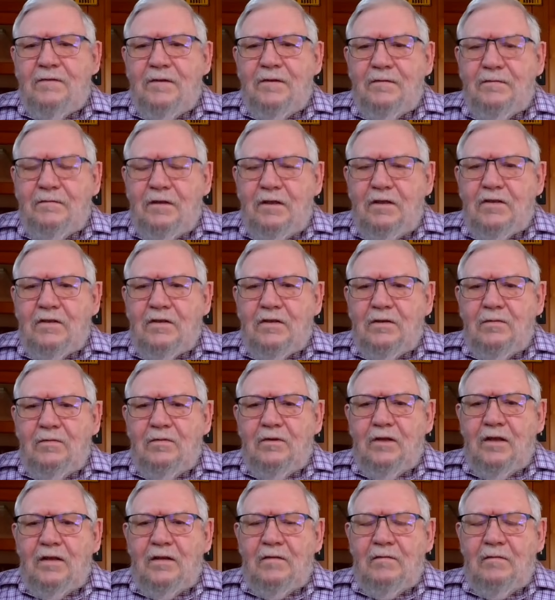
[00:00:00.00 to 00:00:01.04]
the
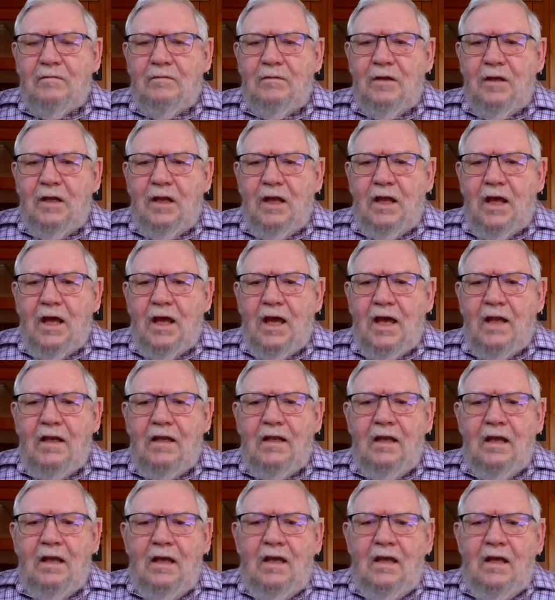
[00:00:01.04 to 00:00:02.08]
52 that many
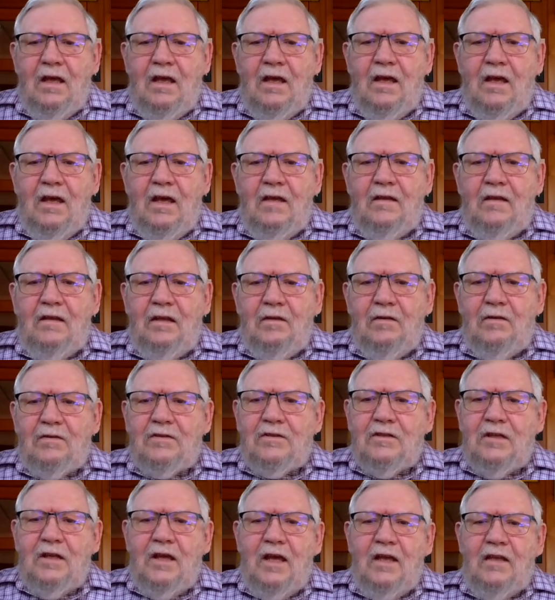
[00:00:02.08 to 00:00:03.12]
had and the
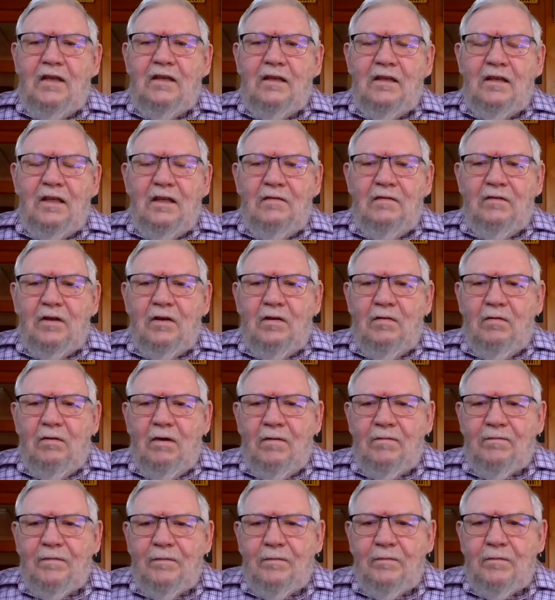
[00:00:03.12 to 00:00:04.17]
USDA didn't even go
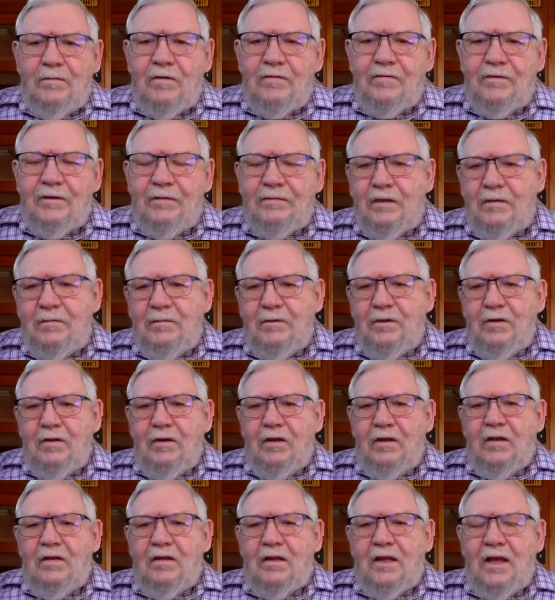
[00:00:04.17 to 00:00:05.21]
up from their 50
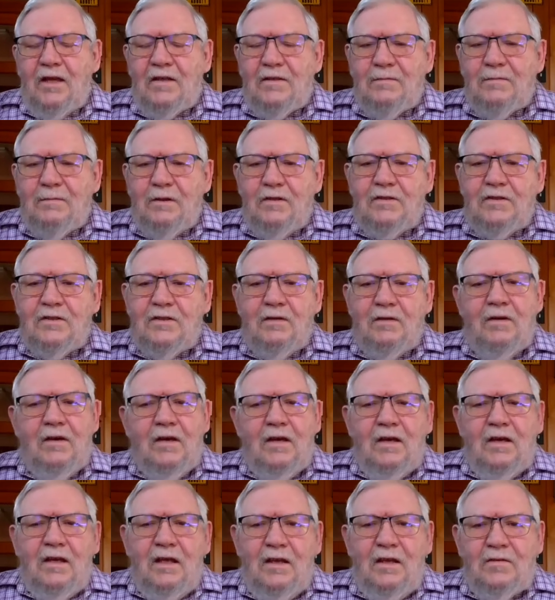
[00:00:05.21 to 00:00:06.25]
million last month so
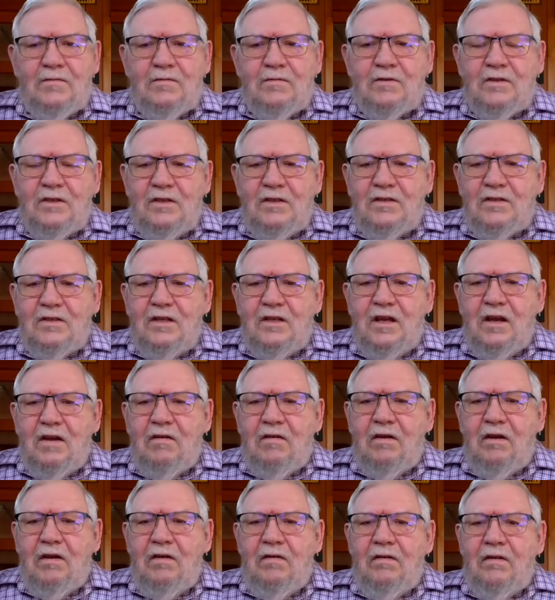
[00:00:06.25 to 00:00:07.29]
interesting
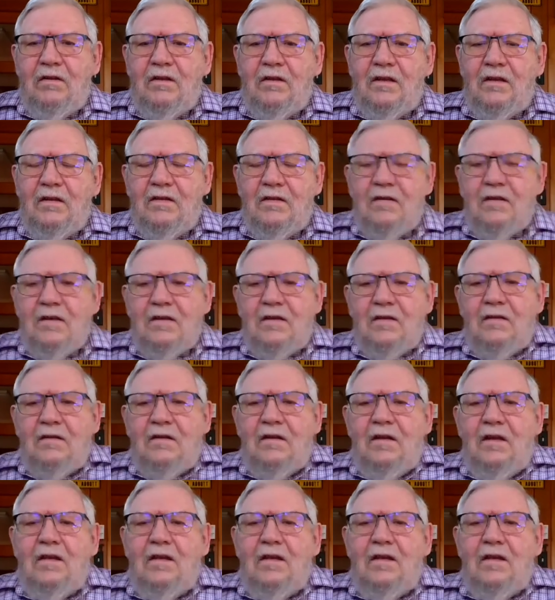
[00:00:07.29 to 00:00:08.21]
scenario on the on the